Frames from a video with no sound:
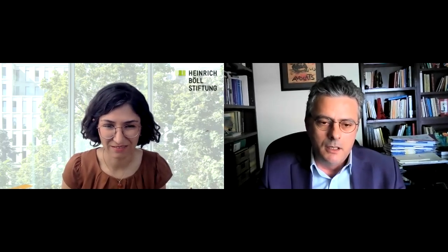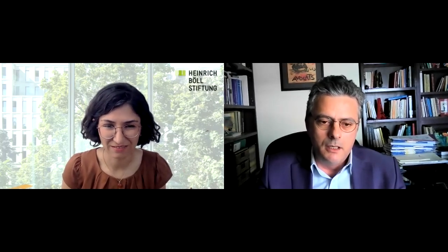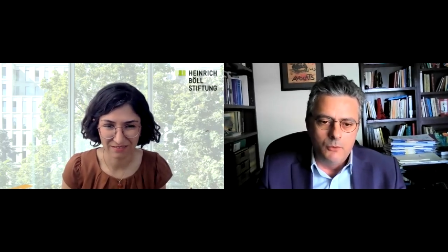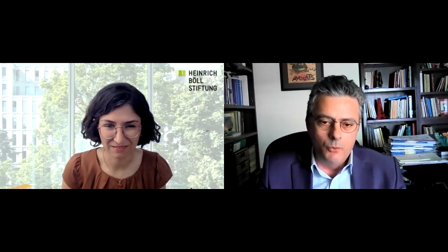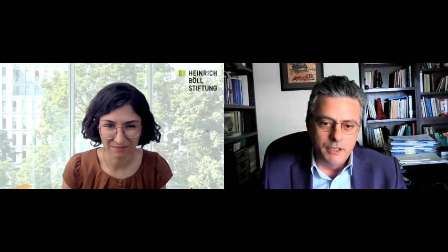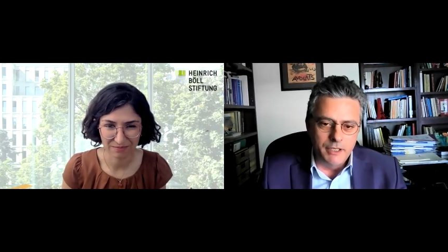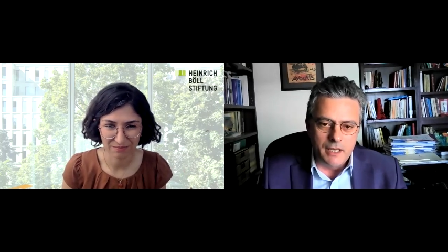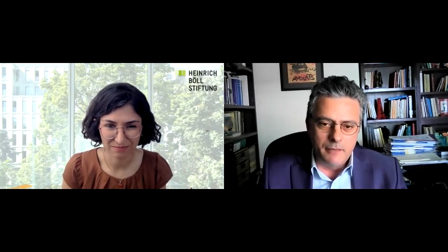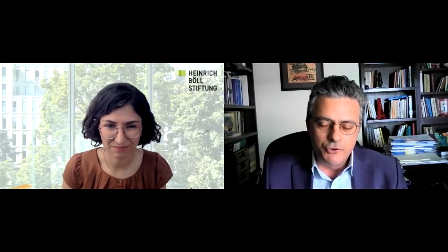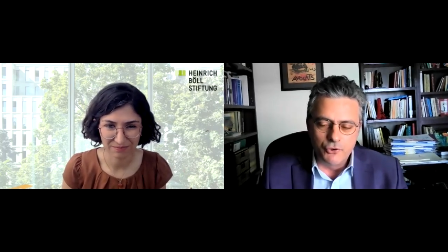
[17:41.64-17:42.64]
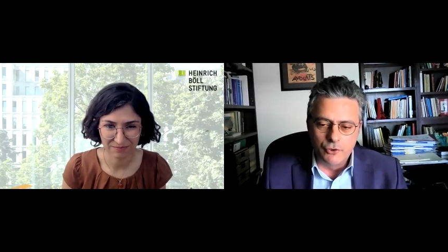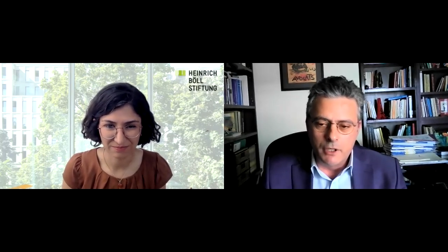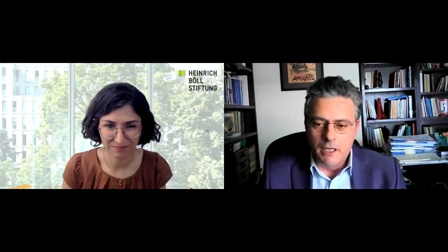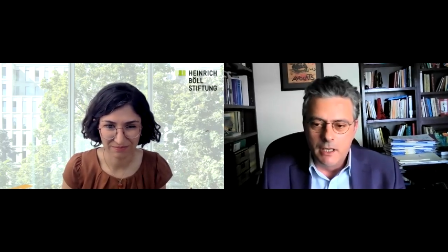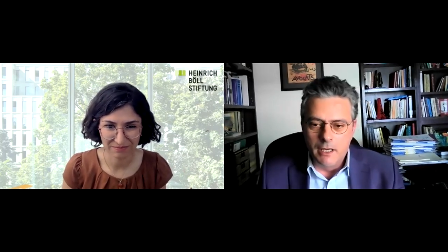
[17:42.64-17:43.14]
Speaker 1: Uh, well, yeah,
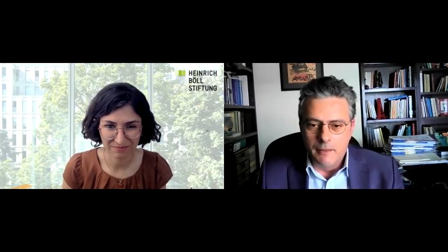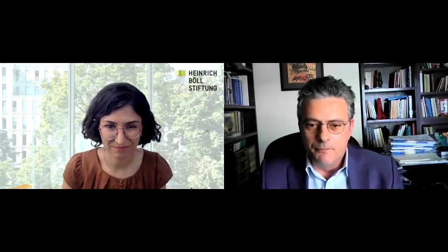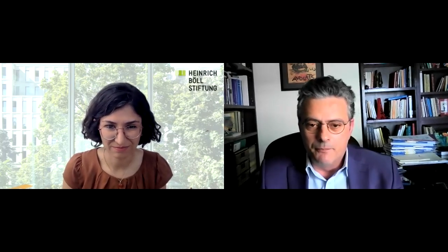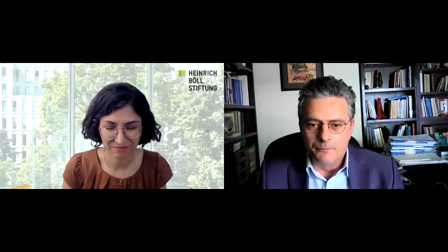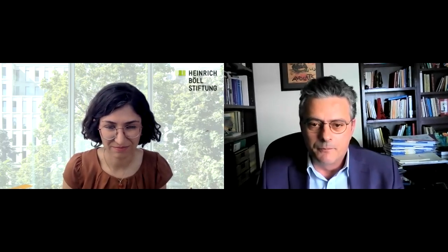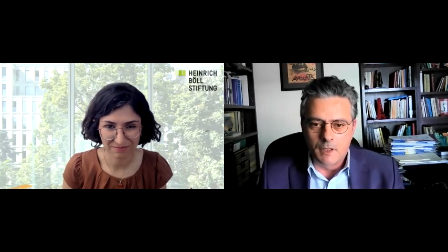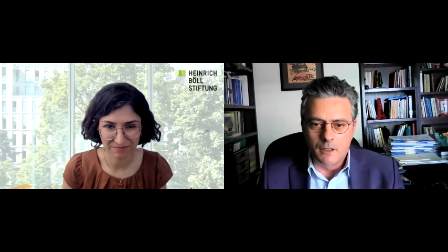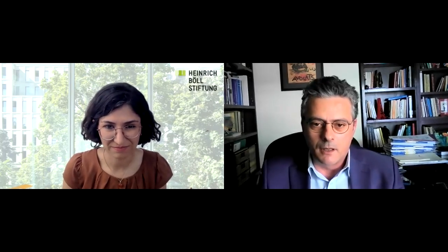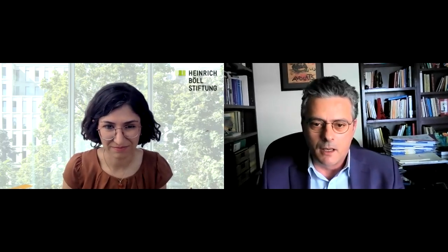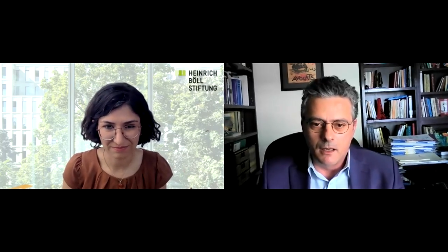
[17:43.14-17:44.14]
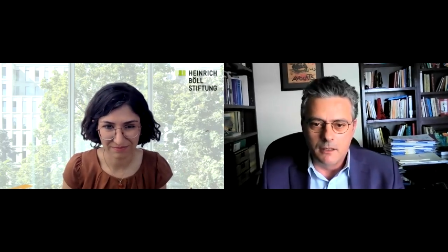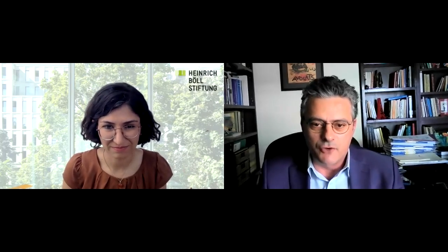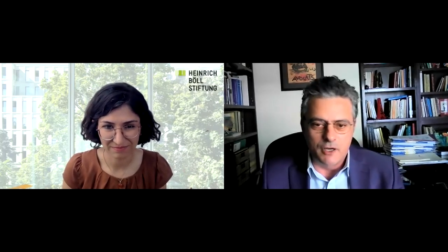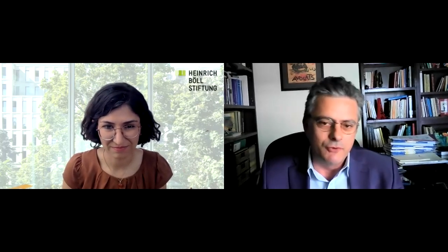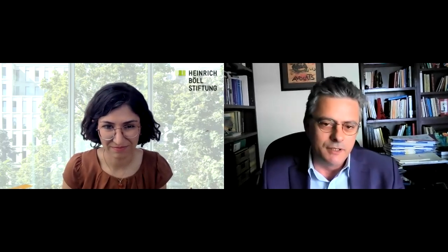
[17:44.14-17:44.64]
sure. Um,
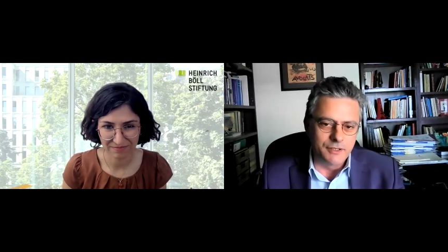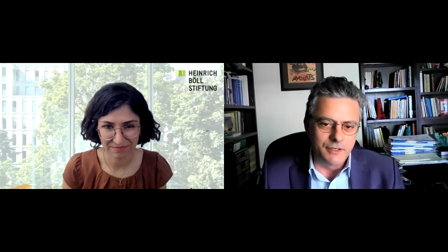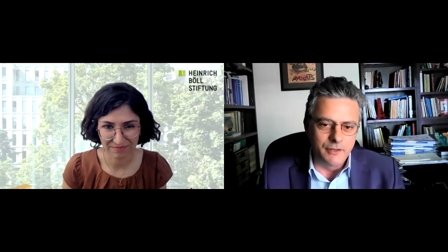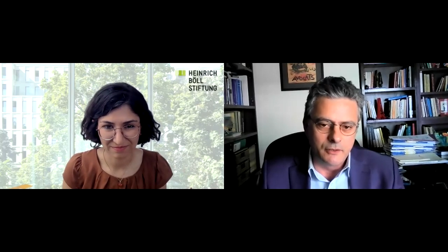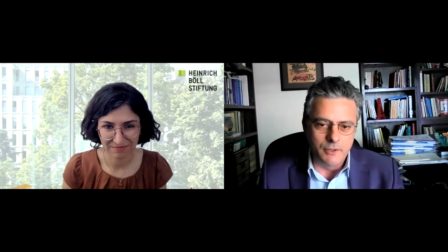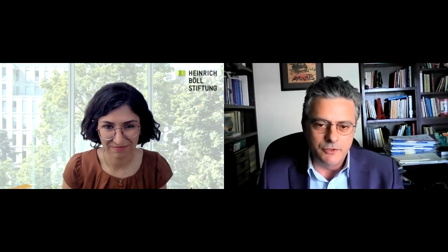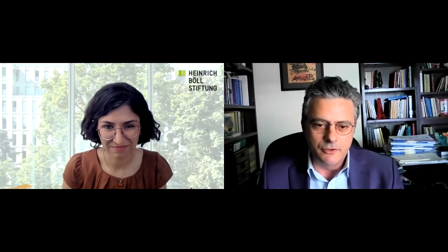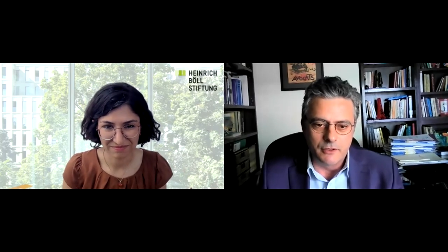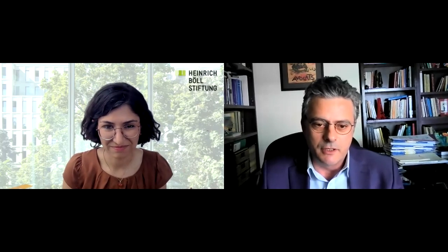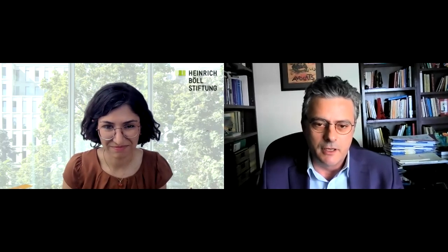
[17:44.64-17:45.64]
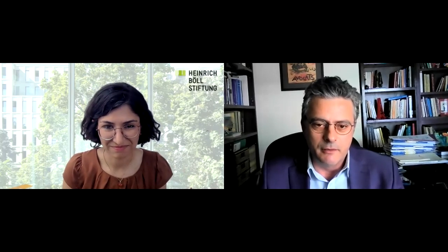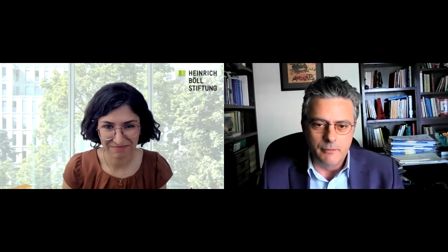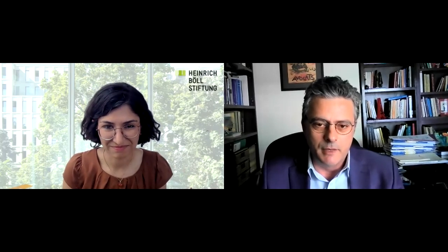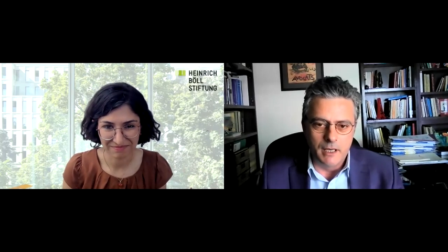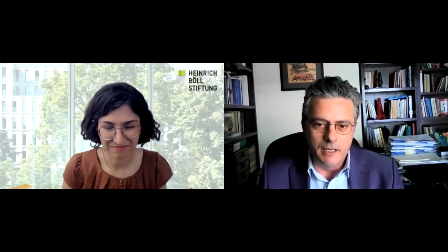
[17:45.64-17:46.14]
I'll try to answer the question
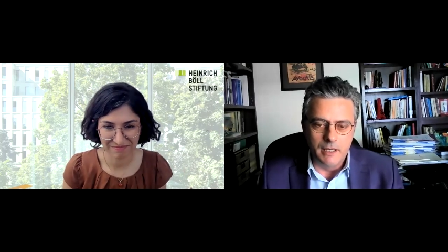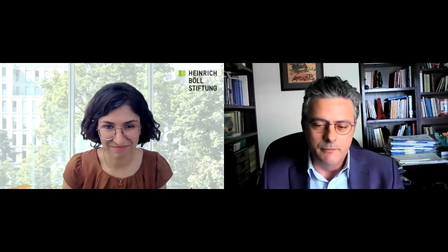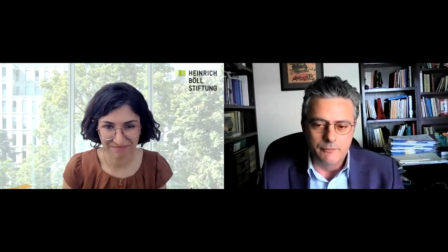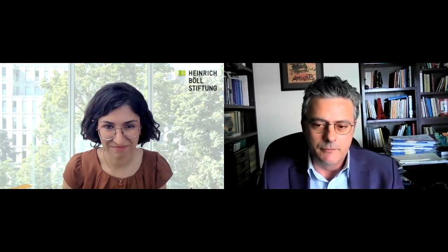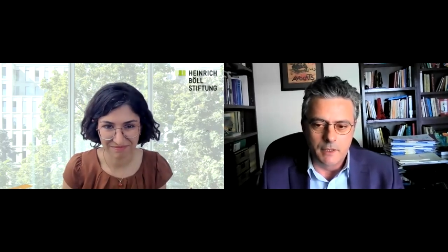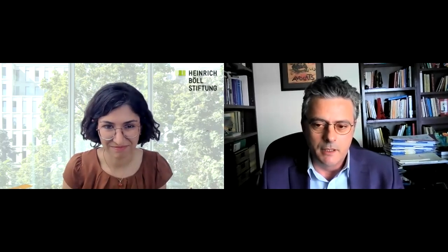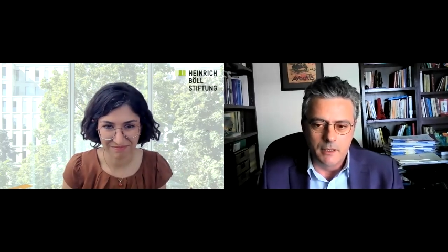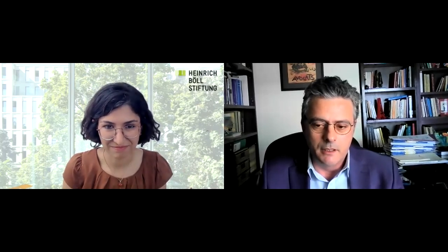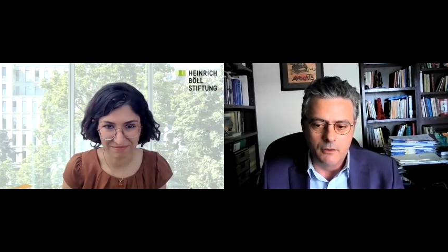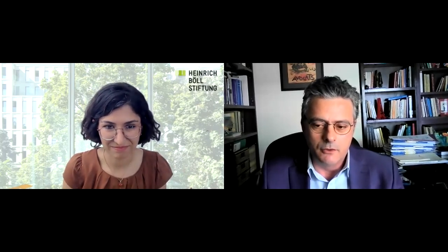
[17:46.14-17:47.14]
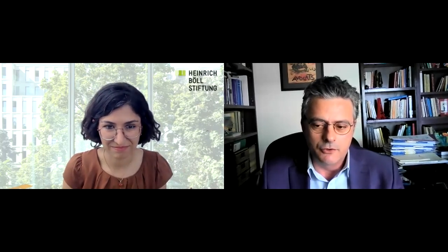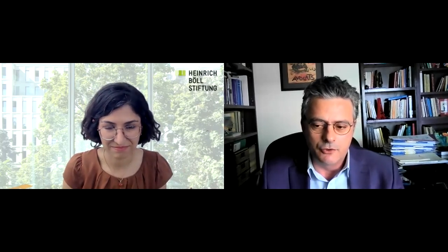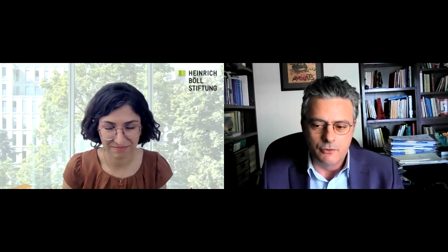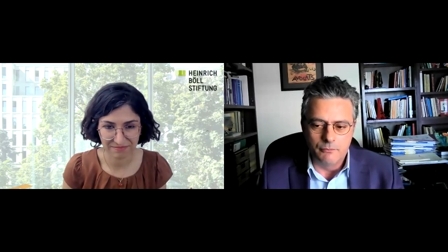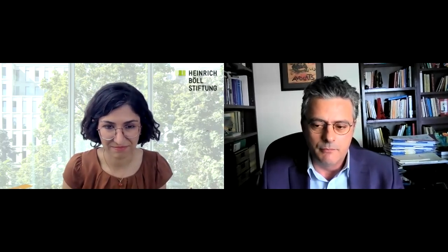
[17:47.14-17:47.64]
uh, by uh,
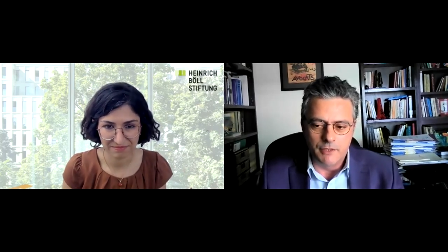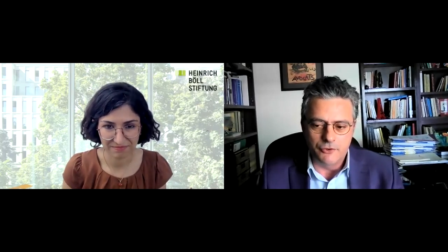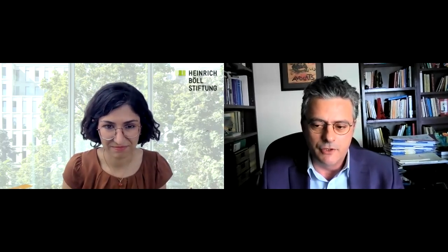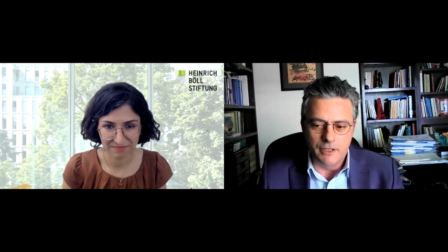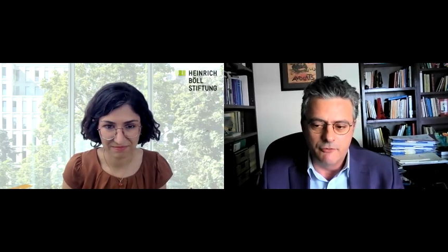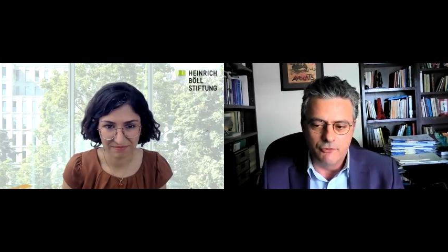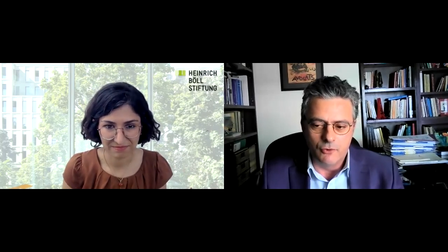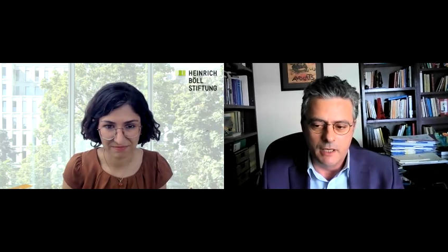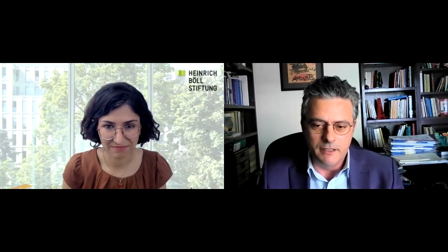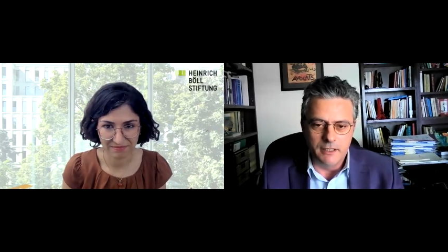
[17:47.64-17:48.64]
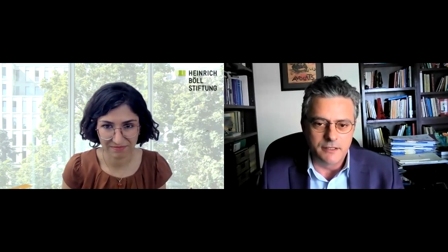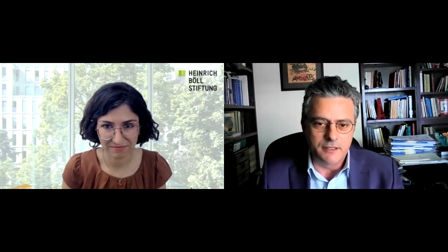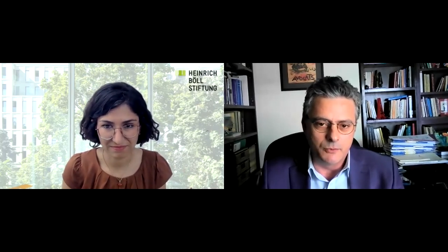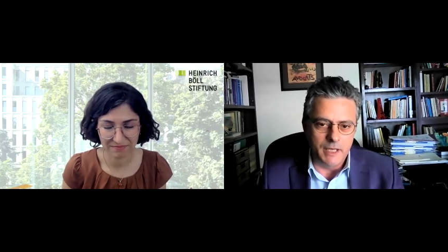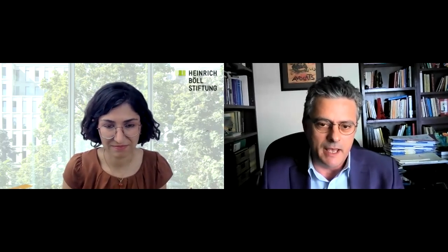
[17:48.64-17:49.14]
also mentioning a few
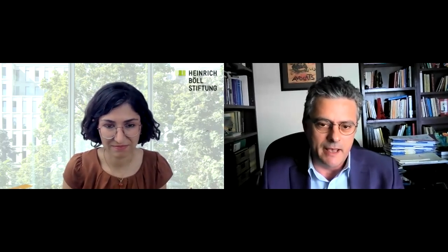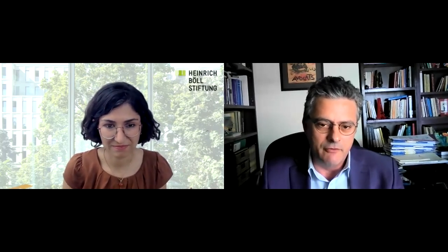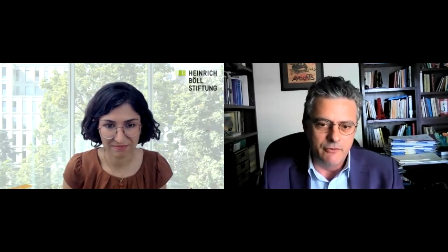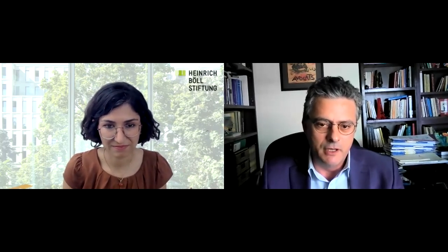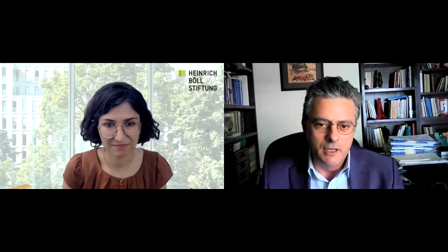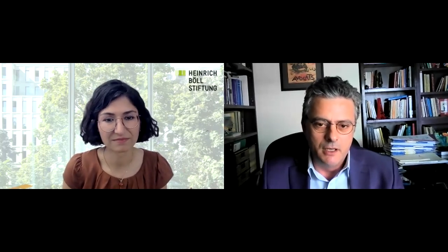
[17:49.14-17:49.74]
ideas that we have,